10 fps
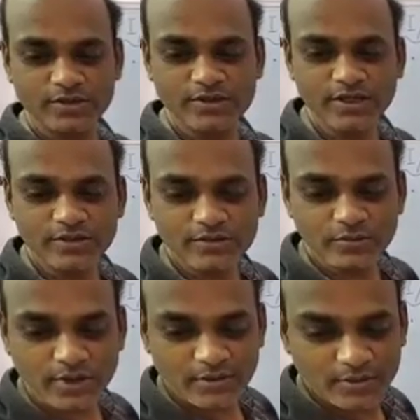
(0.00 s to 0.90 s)
this interrupt is
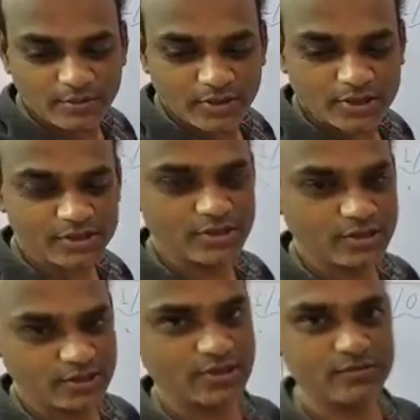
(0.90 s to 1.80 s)
one type of
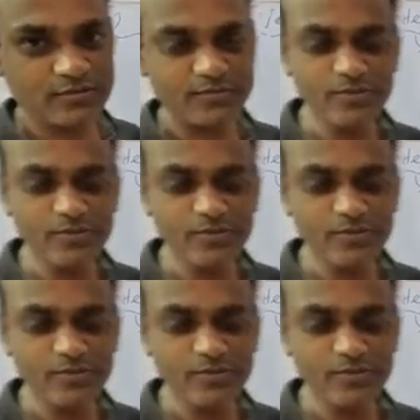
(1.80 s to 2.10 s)
disruption.